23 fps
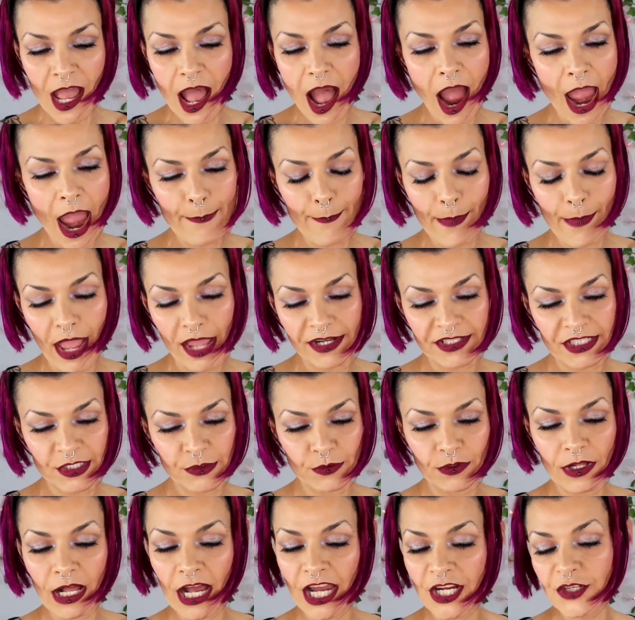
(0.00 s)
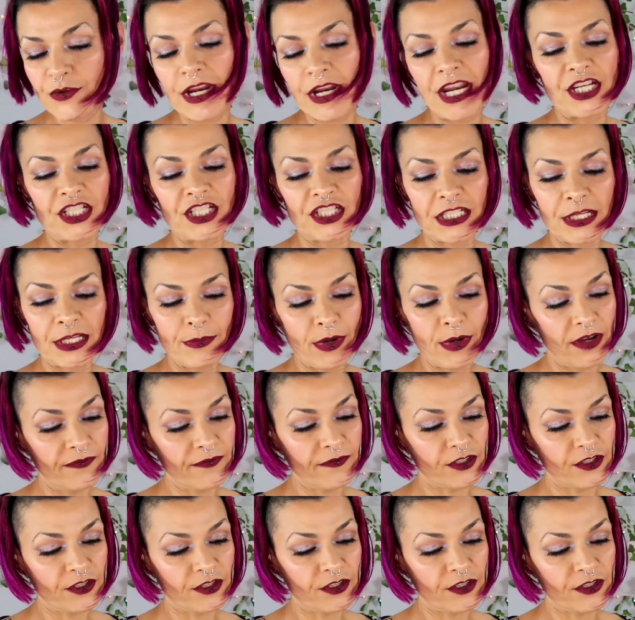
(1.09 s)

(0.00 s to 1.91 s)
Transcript: eye patches will hydrate and depuff